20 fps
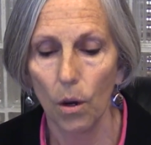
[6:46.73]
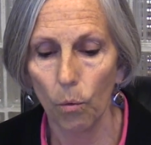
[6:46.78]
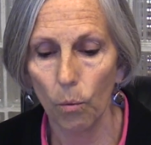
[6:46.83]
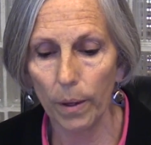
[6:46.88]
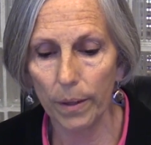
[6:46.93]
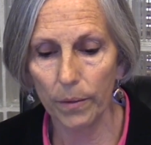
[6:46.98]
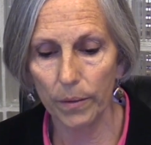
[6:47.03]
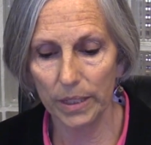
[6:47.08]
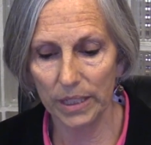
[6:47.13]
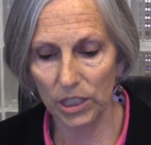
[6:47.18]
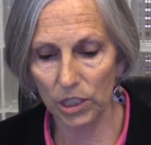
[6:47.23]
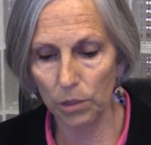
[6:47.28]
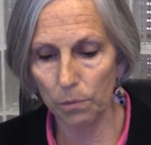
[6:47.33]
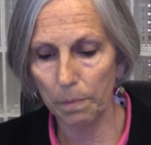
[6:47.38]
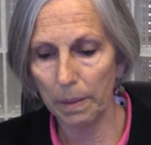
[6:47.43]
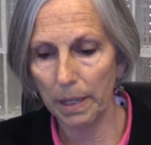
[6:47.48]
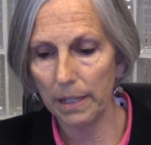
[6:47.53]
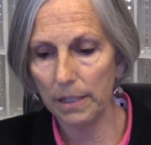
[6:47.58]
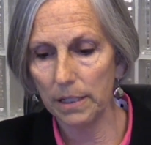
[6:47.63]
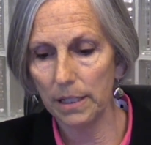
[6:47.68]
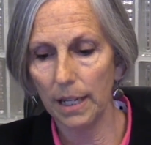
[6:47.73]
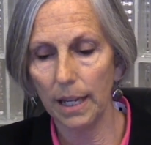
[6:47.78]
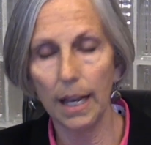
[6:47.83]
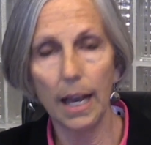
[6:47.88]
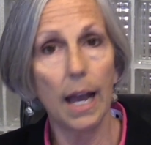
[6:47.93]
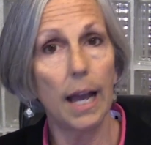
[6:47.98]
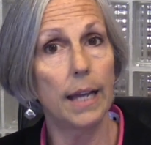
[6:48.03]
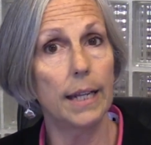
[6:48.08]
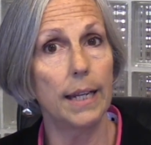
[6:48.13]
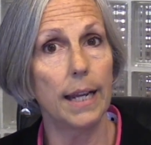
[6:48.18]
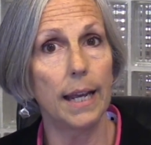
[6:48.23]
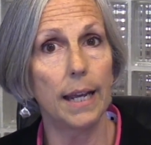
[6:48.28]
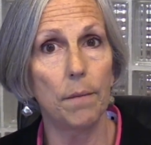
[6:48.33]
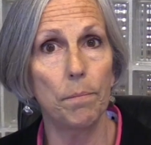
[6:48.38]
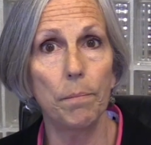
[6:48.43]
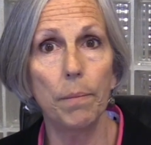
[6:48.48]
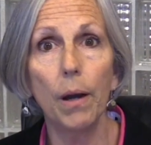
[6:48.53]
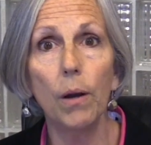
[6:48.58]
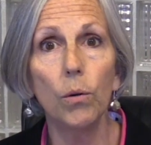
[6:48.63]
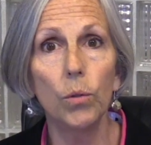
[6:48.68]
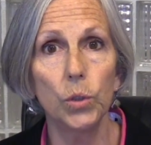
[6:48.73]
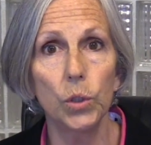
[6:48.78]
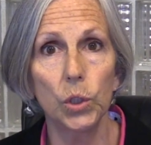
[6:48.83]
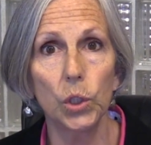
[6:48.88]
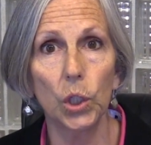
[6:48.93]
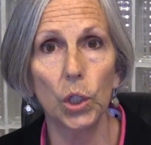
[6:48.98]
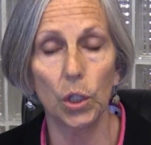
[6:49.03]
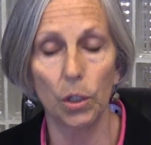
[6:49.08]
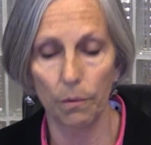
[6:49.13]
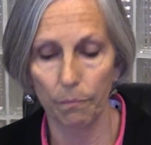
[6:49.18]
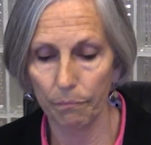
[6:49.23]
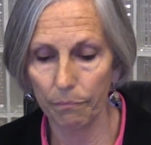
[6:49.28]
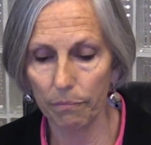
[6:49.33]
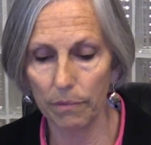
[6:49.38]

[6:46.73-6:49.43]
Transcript: whether it's spacing on a poster.